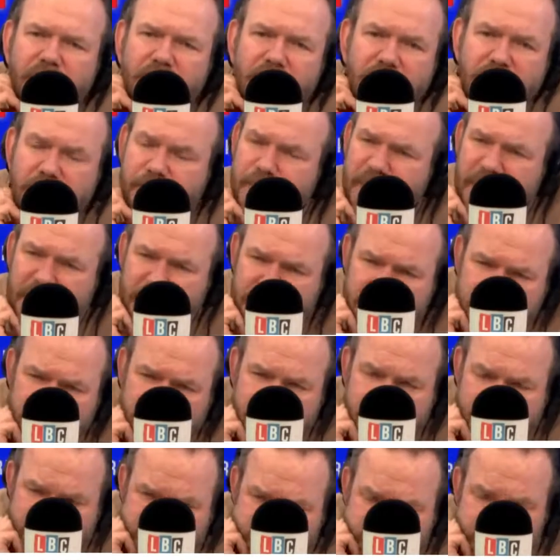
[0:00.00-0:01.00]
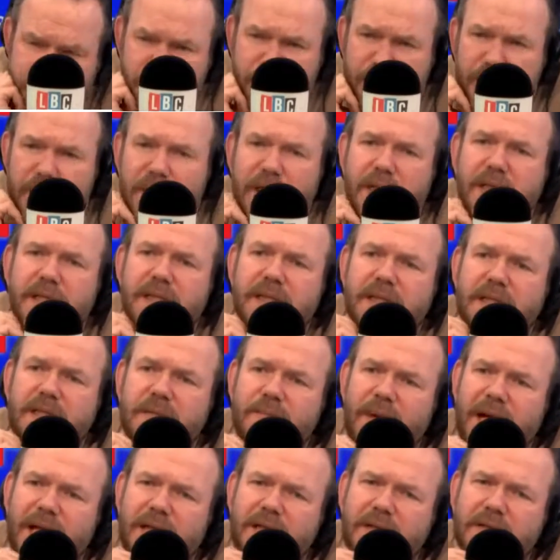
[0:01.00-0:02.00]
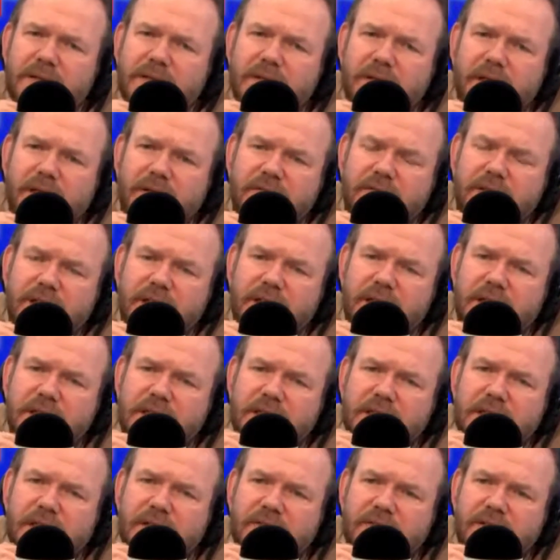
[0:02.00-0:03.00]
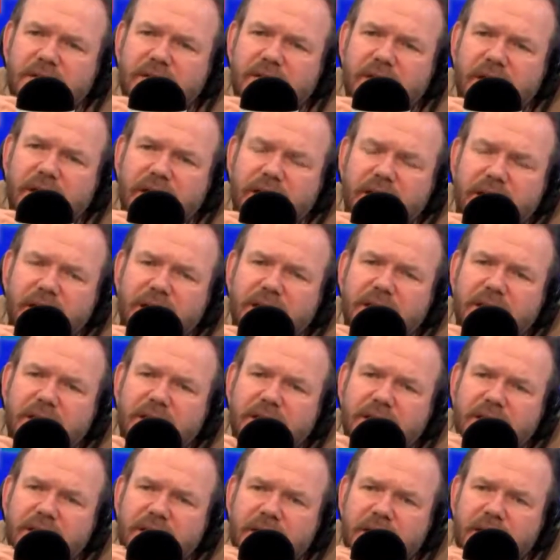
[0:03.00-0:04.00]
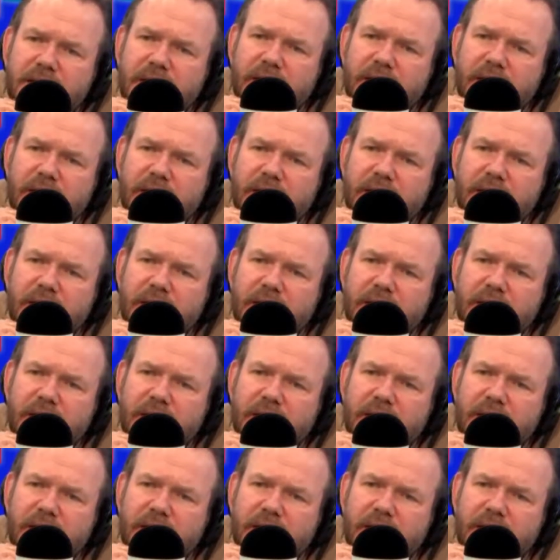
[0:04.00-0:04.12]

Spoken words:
It's been deliberately dismantled over the last 7 or 8 years.